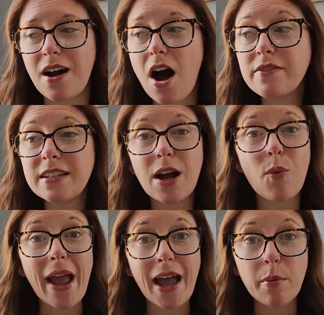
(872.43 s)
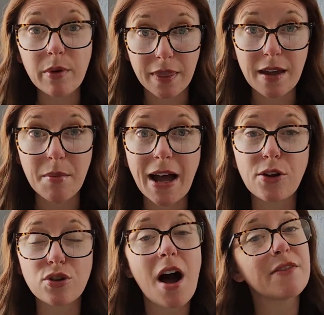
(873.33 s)
Often I wake up with them. I
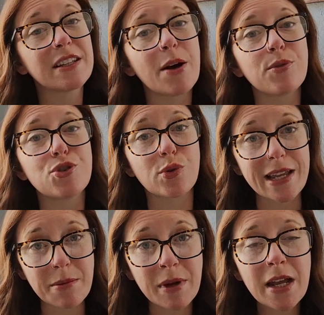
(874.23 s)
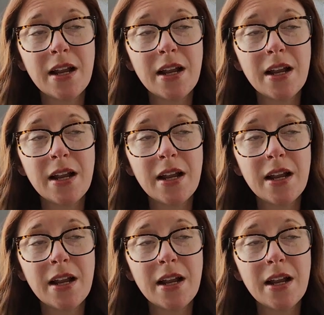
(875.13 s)
will dream